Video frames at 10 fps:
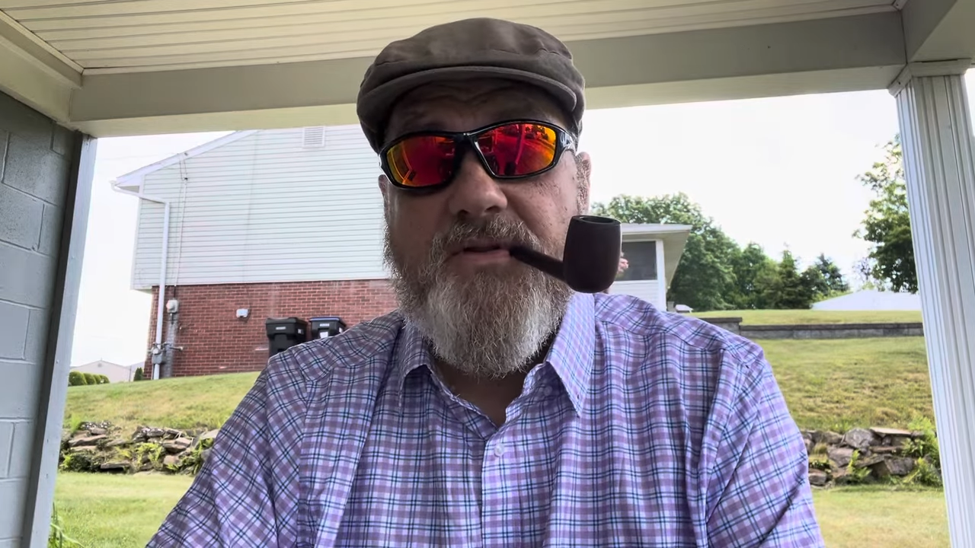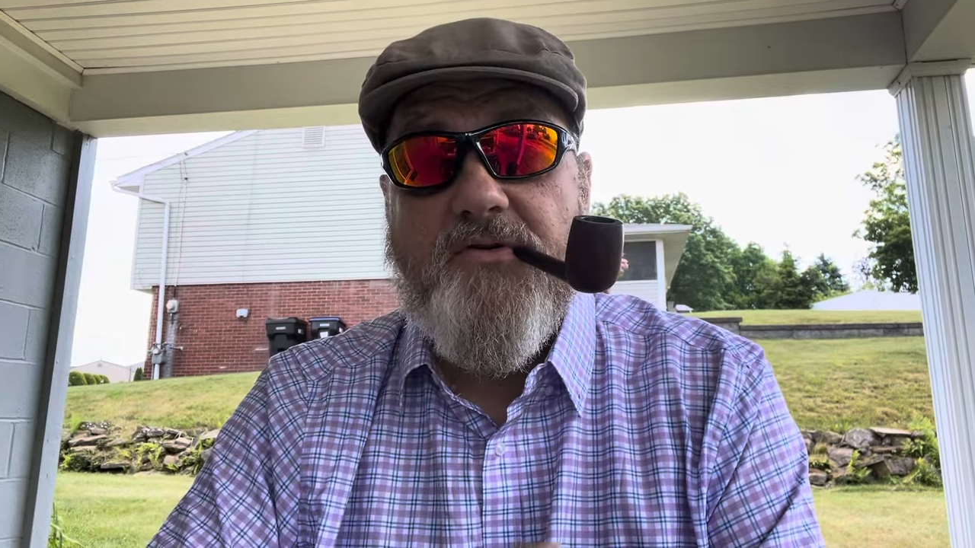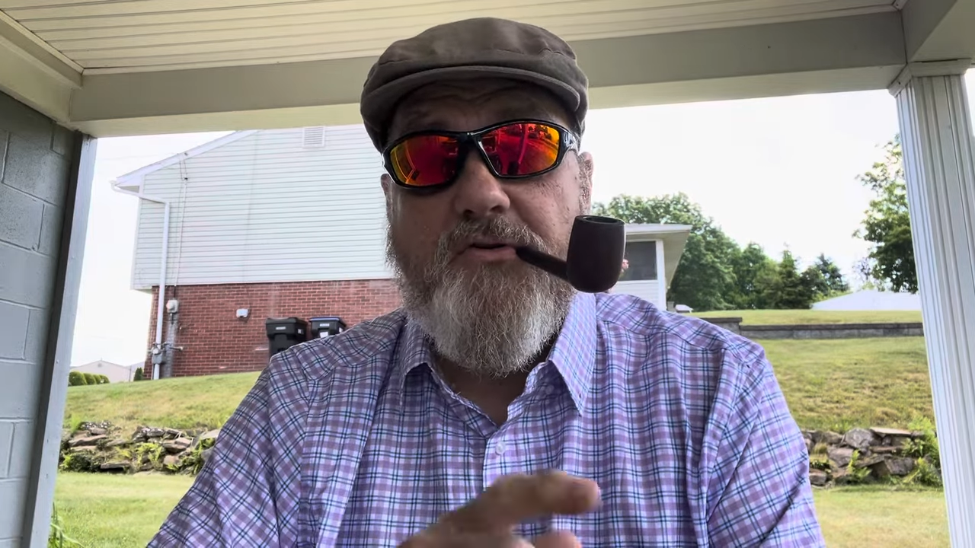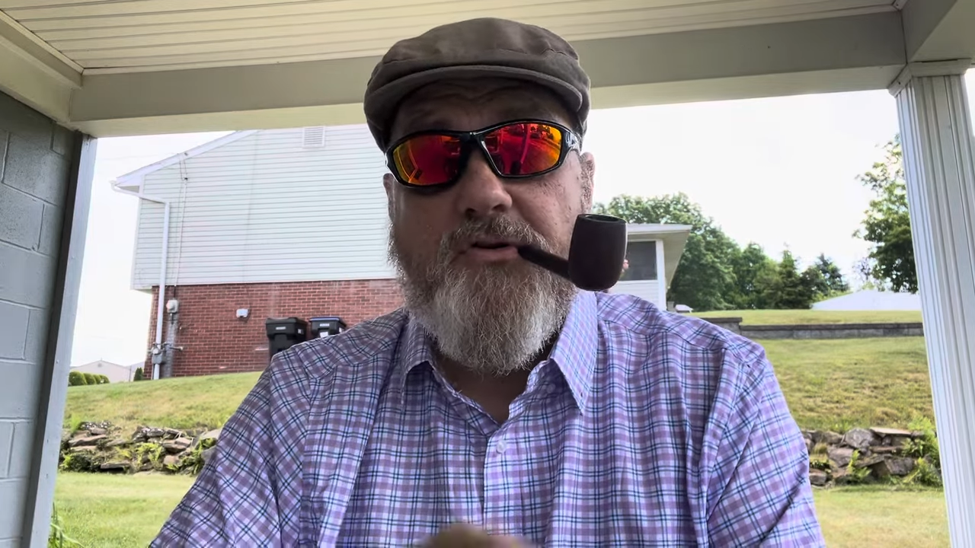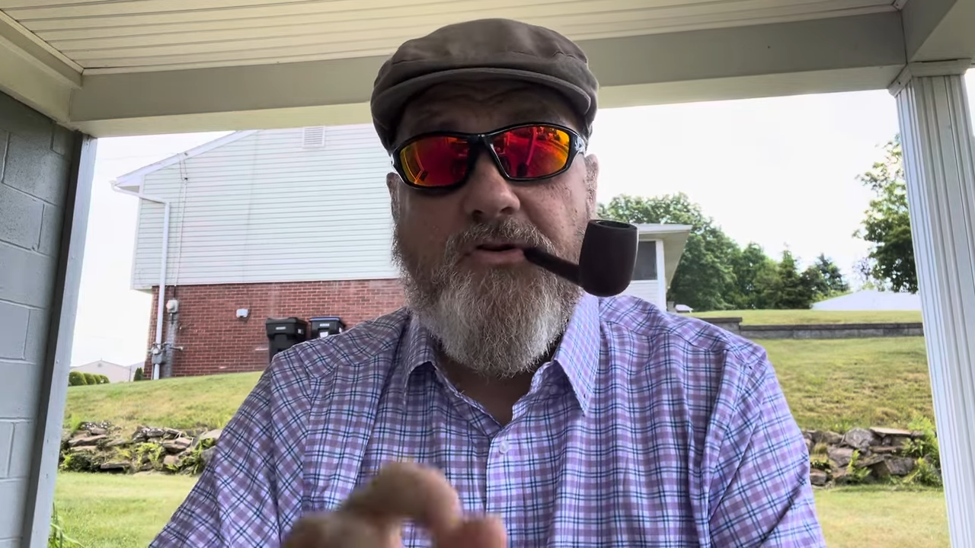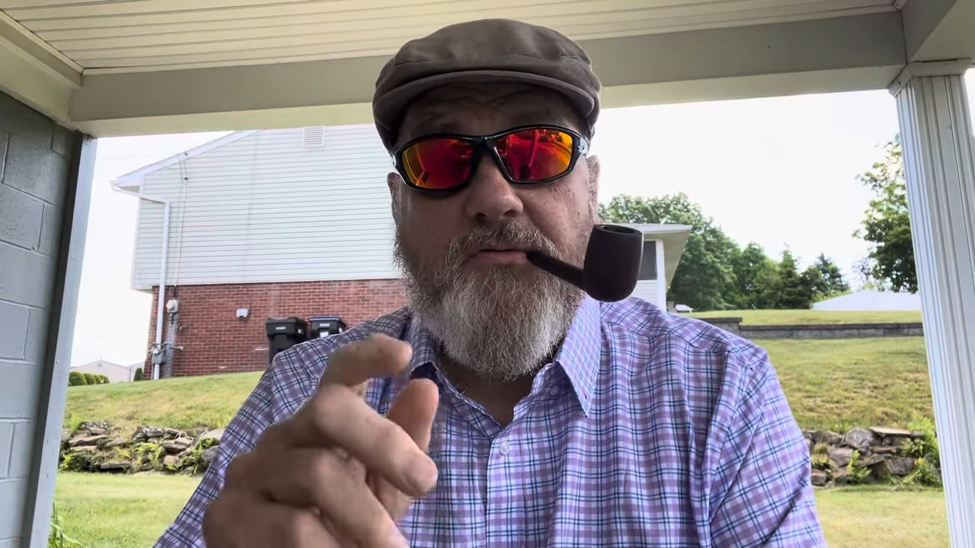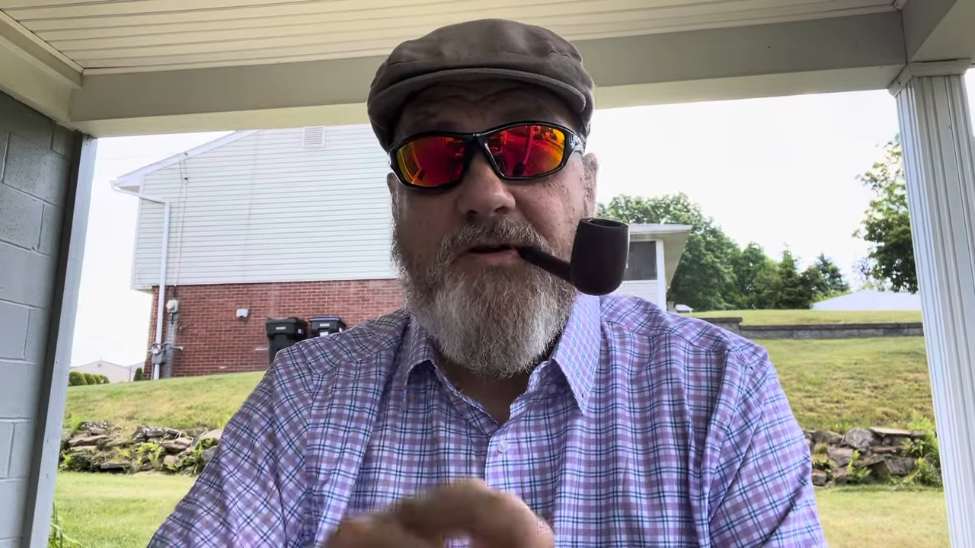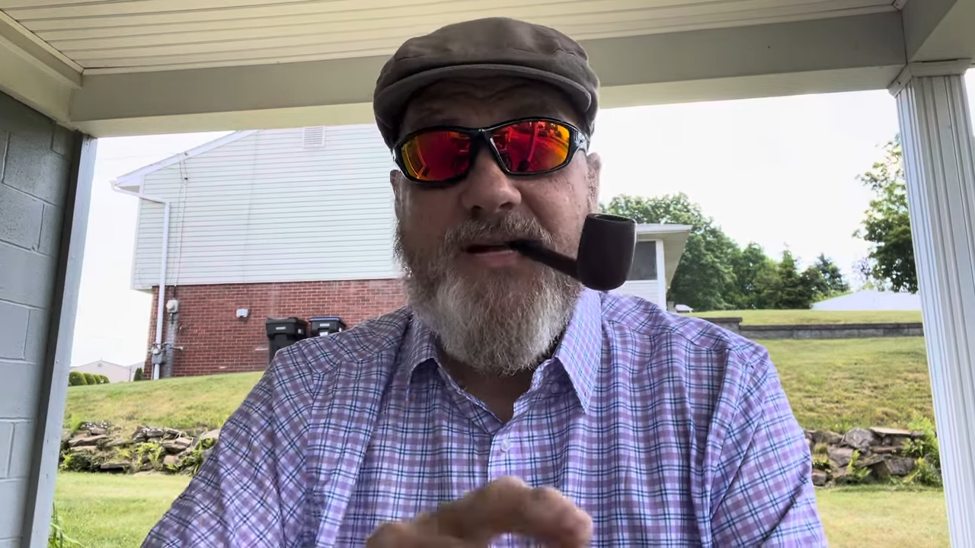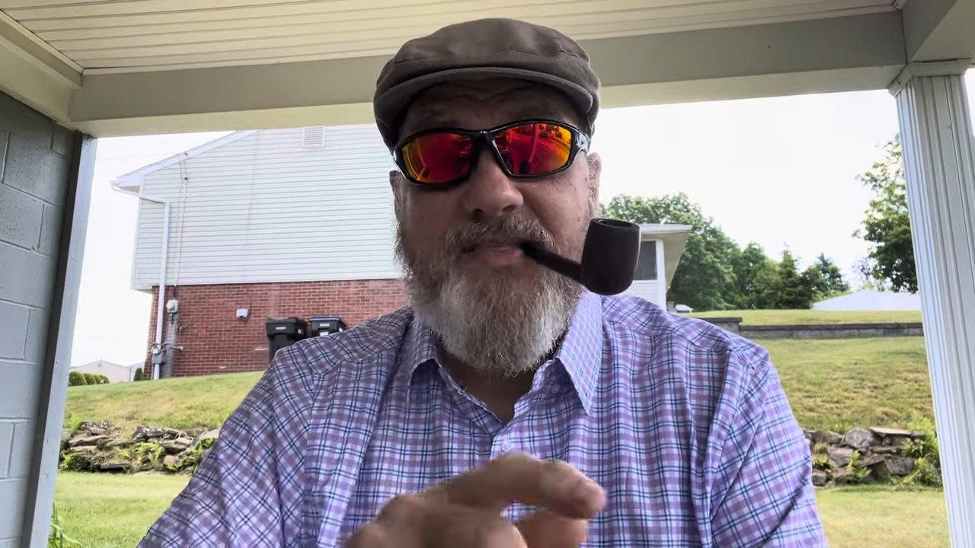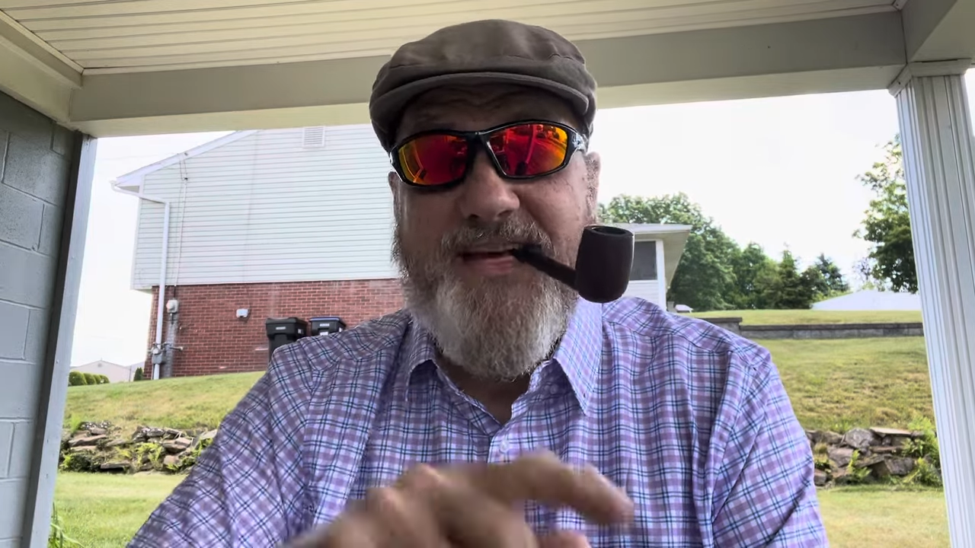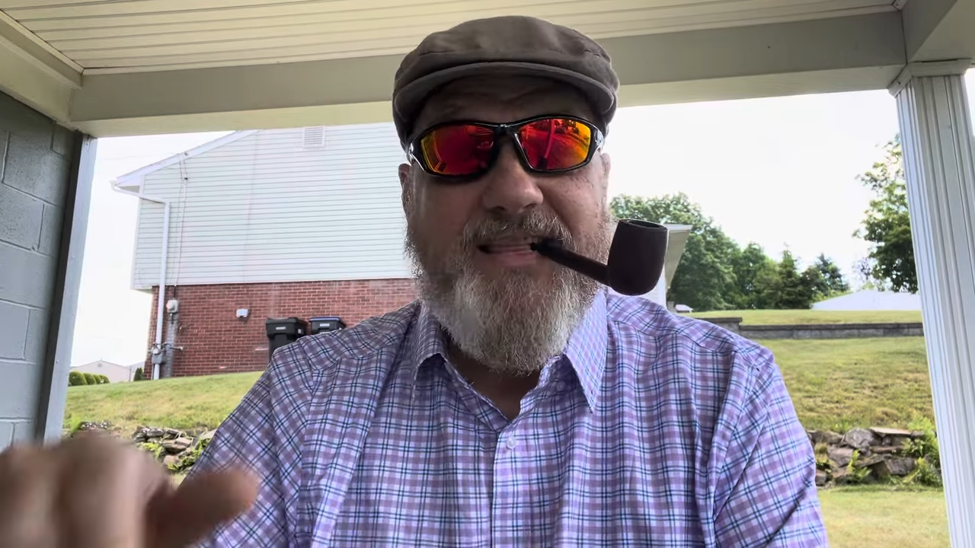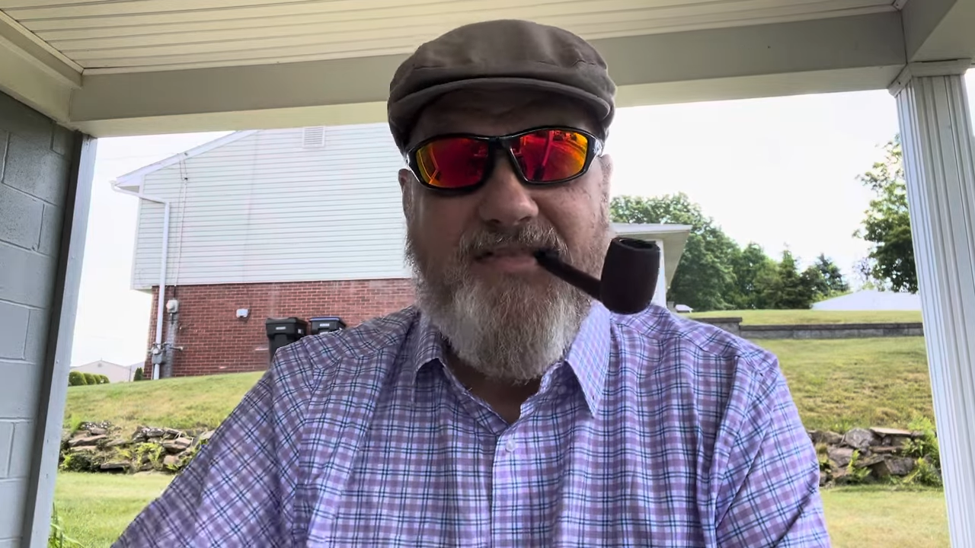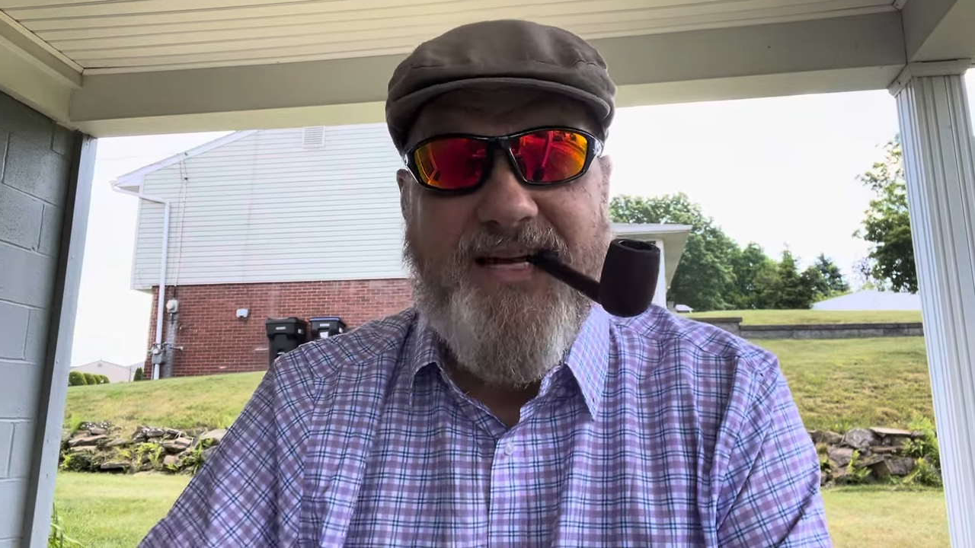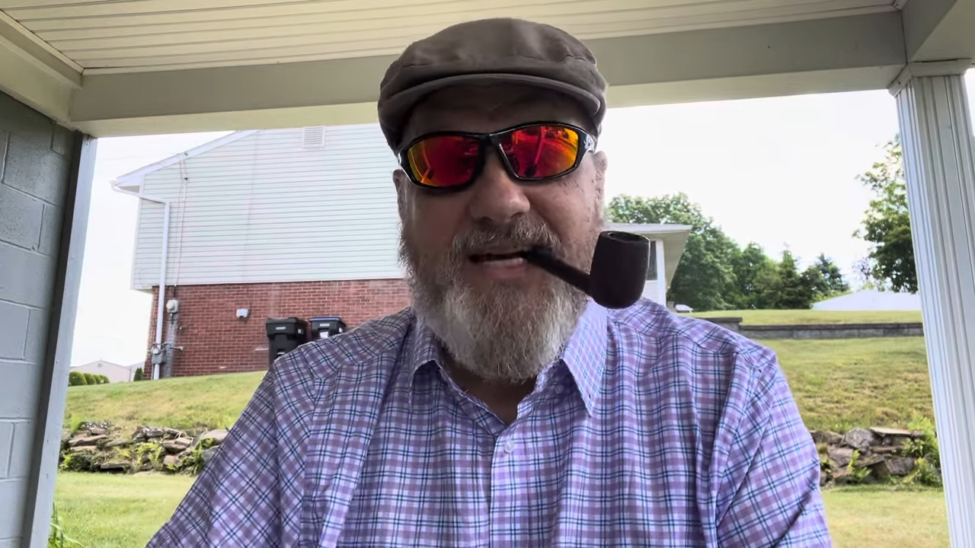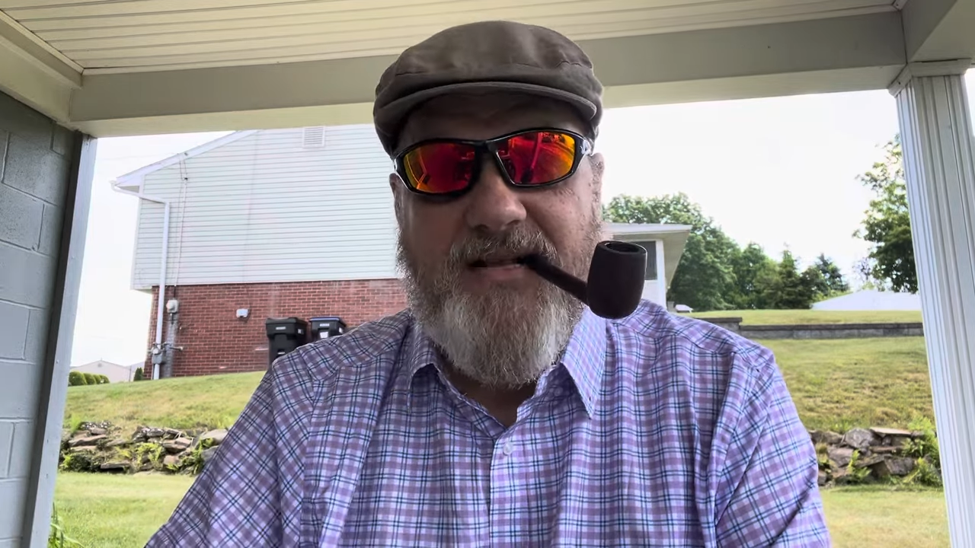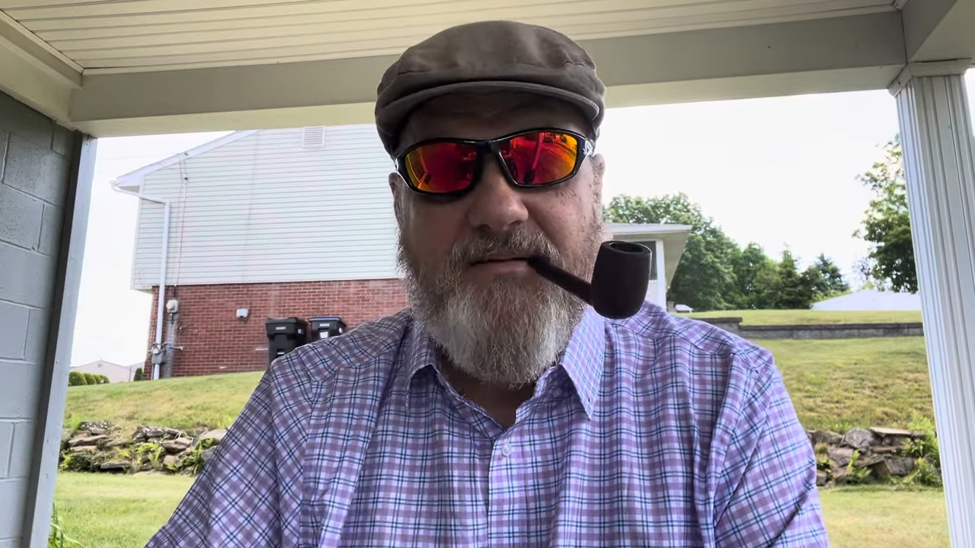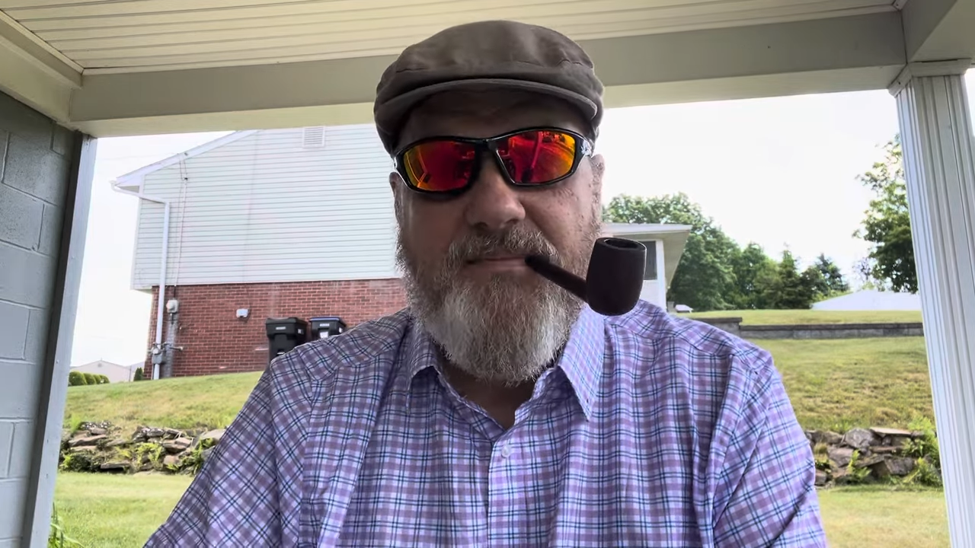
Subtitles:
12:45 that night.